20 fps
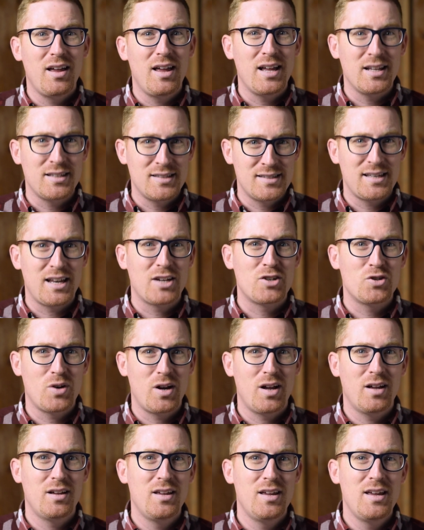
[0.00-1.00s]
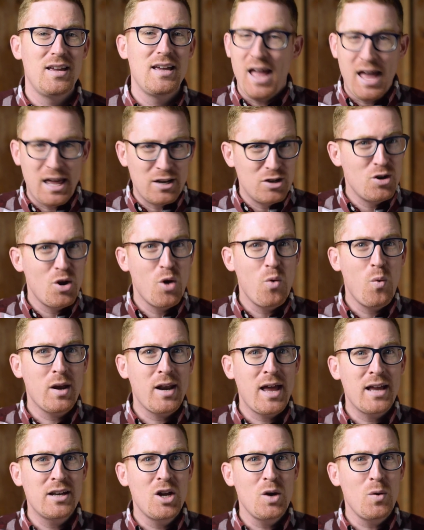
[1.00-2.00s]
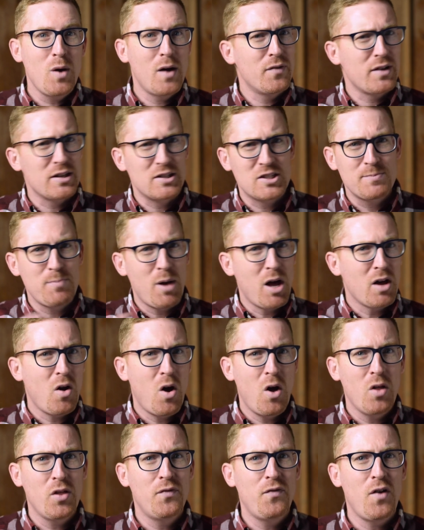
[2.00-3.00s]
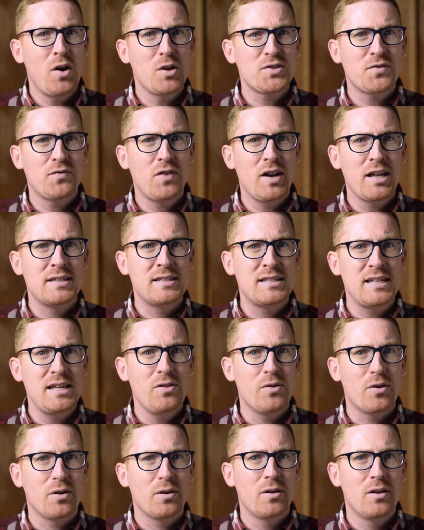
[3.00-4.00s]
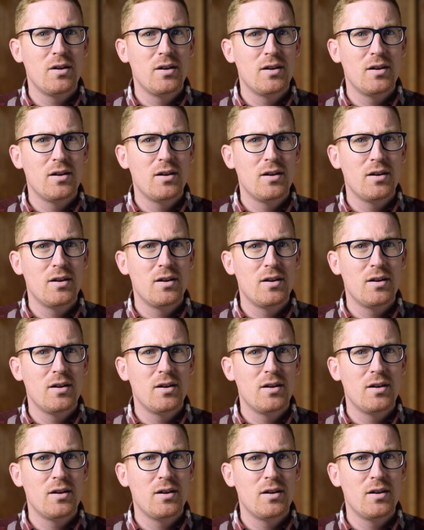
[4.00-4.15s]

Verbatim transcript: etc. And no one I know of can spot all the false friends either